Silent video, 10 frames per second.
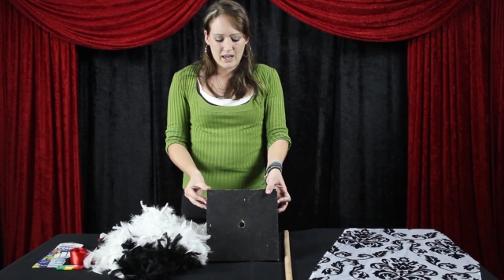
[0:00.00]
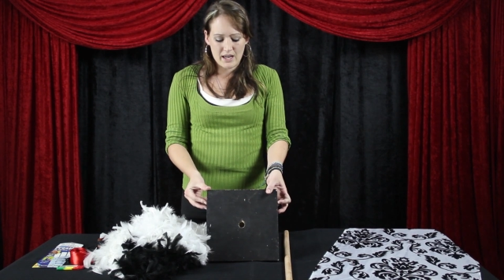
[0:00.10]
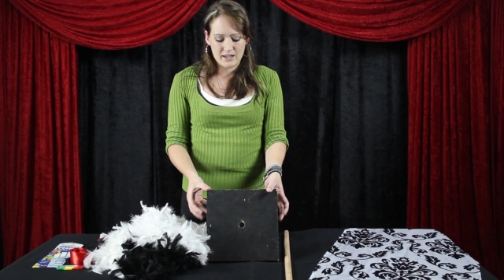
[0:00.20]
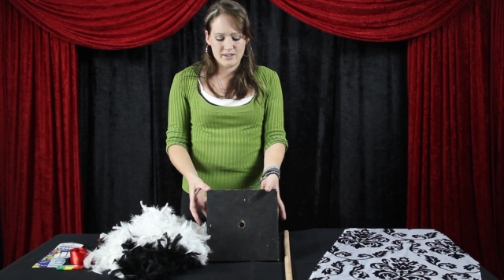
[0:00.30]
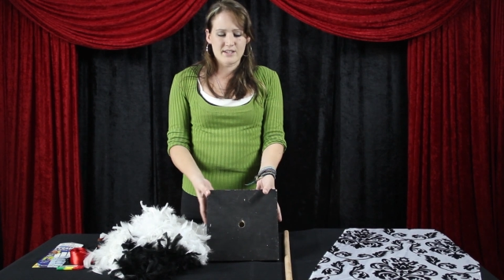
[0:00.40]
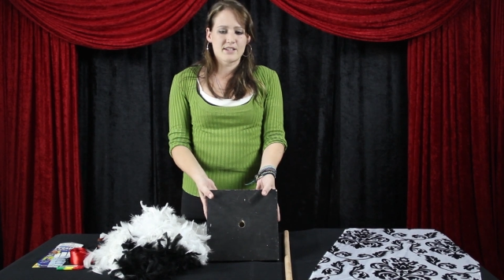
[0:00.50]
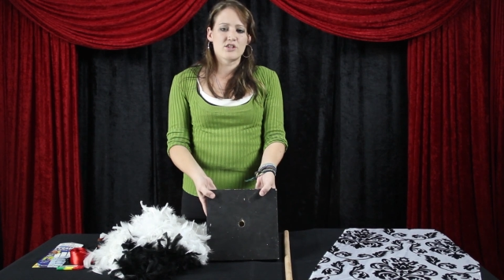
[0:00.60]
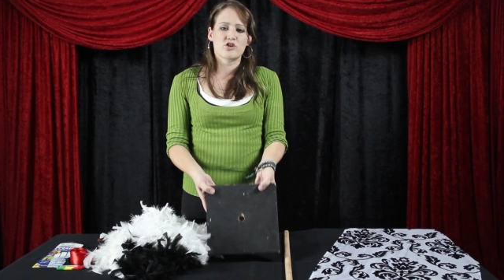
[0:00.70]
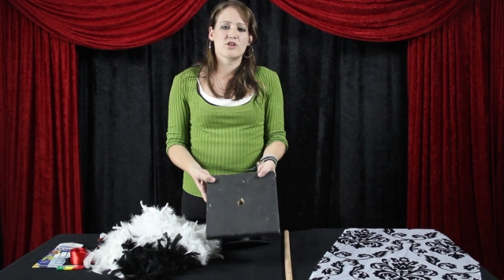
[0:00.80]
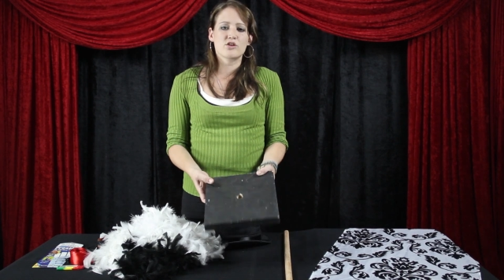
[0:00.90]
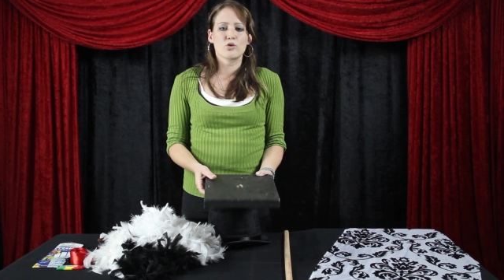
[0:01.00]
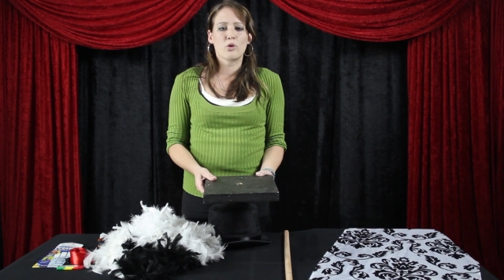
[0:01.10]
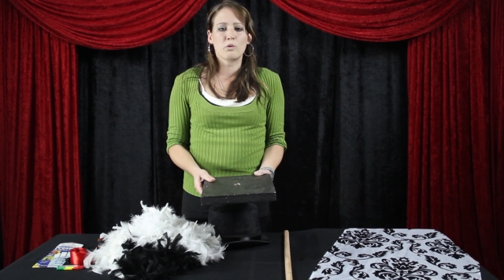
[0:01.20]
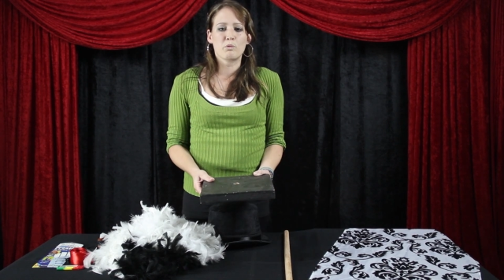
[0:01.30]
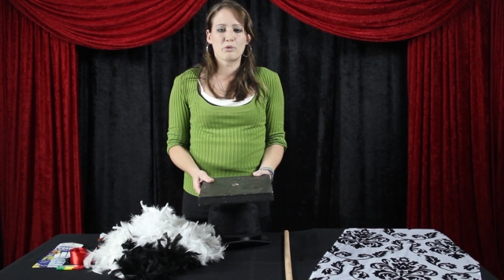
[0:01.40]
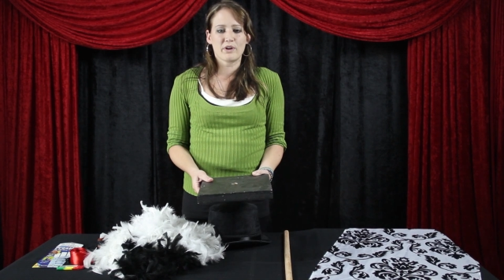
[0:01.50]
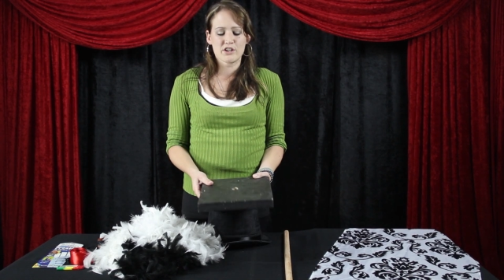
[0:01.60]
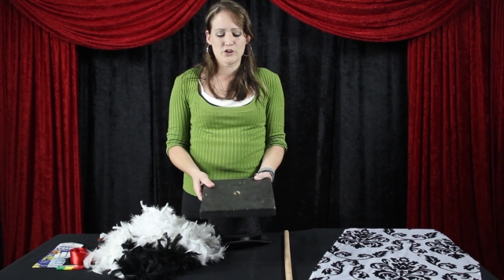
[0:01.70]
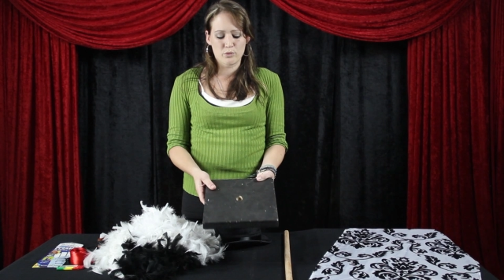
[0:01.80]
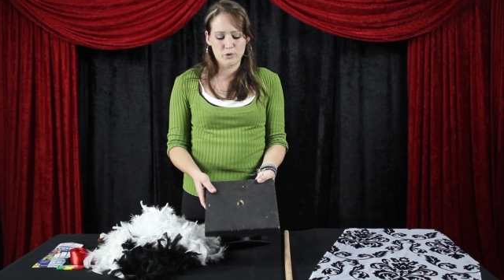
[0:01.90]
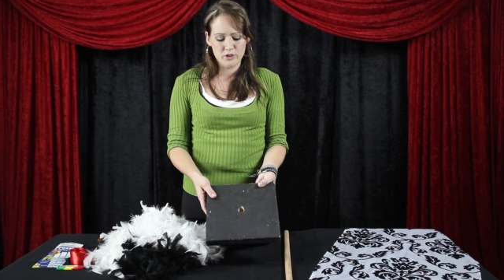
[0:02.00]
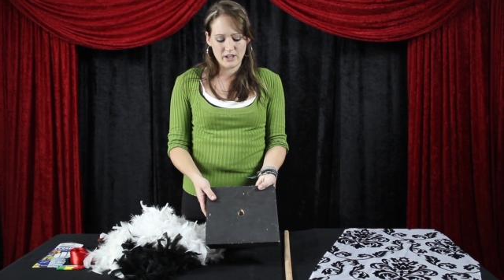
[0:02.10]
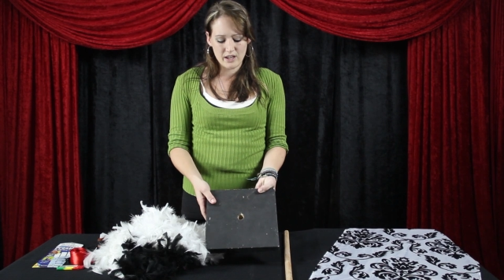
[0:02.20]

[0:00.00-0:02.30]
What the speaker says: and this is just normal pressed wood,